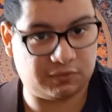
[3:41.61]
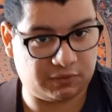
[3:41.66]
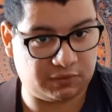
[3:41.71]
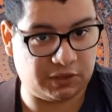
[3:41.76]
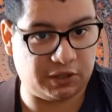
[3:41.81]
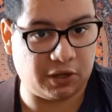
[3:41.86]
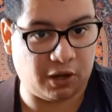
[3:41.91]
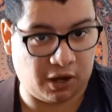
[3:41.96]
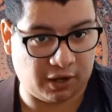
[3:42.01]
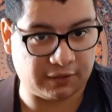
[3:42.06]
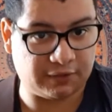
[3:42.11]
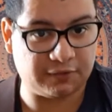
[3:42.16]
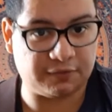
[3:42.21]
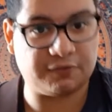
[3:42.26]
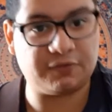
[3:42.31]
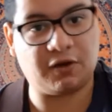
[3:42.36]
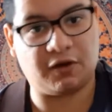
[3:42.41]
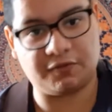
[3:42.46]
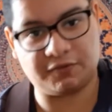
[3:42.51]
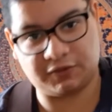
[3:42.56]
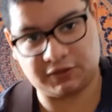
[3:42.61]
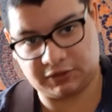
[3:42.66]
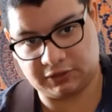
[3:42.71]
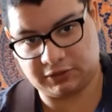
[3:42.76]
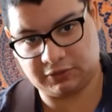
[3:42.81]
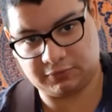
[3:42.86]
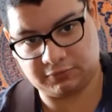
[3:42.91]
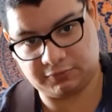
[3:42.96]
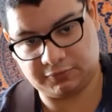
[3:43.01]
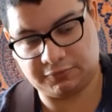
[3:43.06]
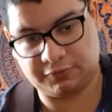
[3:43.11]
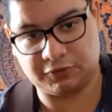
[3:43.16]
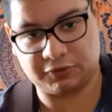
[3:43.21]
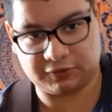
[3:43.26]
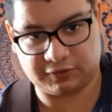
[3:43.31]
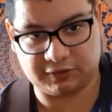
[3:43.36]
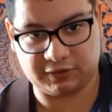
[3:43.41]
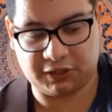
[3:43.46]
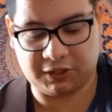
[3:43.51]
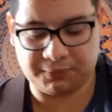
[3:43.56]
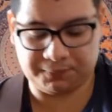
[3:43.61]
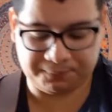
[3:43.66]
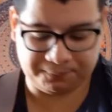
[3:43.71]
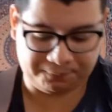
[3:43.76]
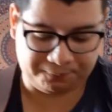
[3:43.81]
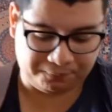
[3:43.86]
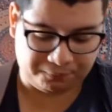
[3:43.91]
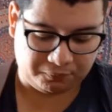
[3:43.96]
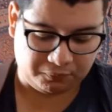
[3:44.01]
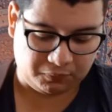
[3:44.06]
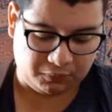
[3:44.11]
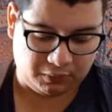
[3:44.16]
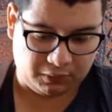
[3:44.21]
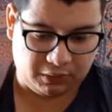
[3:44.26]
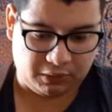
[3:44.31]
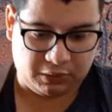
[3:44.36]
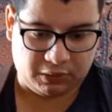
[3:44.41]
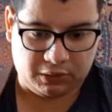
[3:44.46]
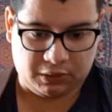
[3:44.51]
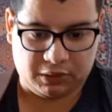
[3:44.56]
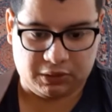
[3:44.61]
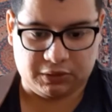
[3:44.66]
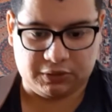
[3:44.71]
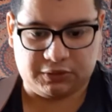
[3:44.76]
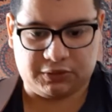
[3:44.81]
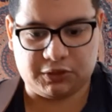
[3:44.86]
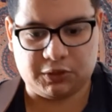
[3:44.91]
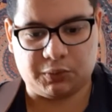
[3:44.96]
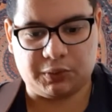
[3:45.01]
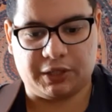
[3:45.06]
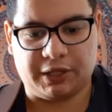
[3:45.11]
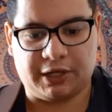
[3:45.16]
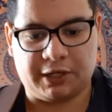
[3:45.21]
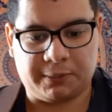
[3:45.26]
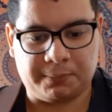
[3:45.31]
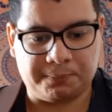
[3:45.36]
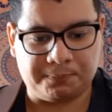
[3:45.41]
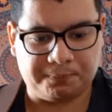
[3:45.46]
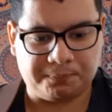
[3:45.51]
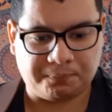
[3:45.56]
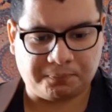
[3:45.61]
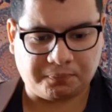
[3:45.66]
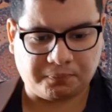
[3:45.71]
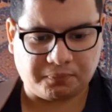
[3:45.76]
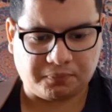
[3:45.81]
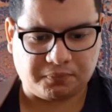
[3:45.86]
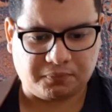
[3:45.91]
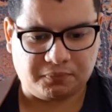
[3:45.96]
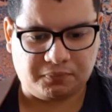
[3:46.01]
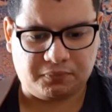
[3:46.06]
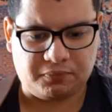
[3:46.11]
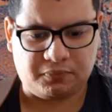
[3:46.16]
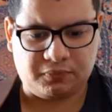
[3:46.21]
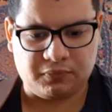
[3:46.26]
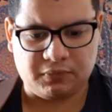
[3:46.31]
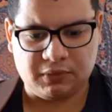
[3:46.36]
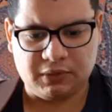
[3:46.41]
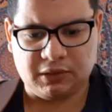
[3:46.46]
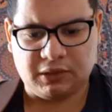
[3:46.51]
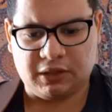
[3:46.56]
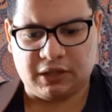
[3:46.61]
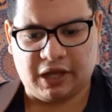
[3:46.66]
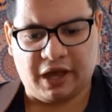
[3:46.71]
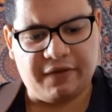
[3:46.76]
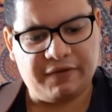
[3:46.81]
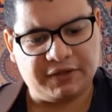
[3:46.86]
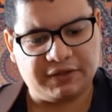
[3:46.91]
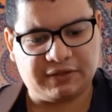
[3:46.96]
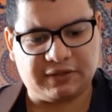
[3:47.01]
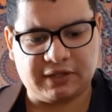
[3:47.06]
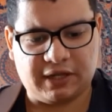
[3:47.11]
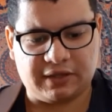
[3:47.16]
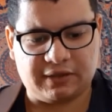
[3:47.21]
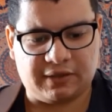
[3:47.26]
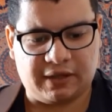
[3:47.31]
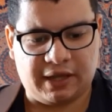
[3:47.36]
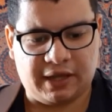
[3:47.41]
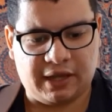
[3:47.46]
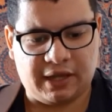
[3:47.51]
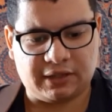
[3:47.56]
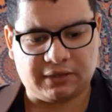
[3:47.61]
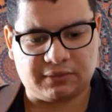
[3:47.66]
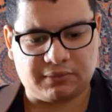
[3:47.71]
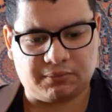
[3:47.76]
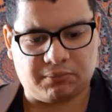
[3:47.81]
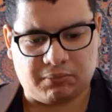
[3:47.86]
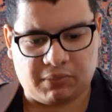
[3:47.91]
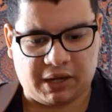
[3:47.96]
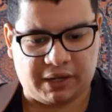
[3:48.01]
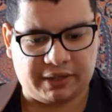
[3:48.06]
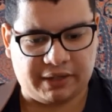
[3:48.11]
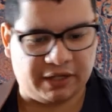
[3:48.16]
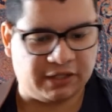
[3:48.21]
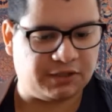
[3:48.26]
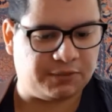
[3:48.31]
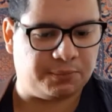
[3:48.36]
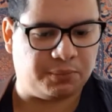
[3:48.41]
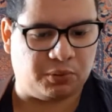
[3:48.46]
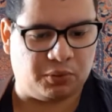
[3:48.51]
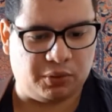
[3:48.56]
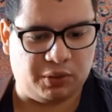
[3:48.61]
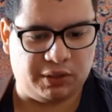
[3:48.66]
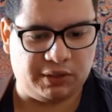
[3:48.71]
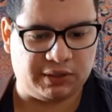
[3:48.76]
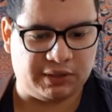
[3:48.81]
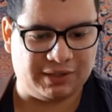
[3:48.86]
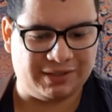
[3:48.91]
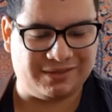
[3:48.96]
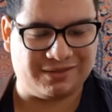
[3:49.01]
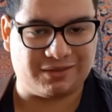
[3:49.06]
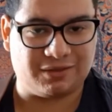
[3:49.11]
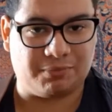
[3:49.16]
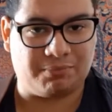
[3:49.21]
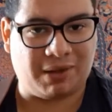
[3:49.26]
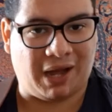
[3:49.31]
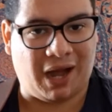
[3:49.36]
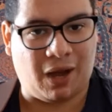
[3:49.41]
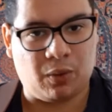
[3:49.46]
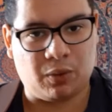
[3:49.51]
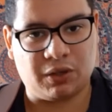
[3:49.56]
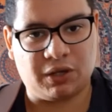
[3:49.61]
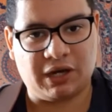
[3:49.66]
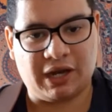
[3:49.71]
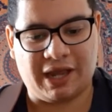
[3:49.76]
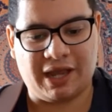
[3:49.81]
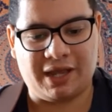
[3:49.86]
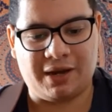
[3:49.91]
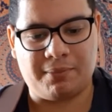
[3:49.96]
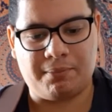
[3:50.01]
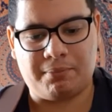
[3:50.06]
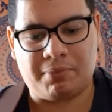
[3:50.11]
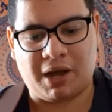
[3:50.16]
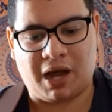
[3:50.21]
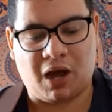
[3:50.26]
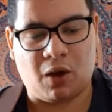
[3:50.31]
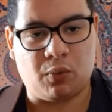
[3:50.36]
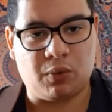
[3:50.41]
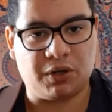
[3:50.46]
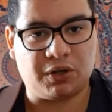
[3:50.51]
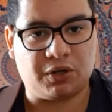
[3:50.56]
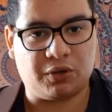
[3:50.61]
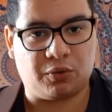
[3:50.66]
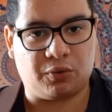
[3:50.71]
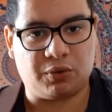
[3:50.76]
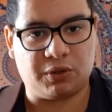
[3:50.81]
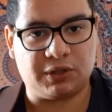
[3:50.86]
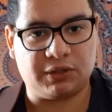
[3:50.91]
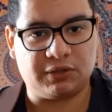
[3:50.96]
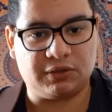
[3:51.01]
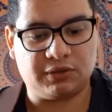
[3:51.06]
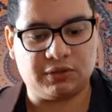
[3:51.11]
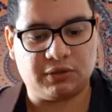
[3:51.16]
The octave of the first D. So yeah. Having said that, my next point is the power and power chord.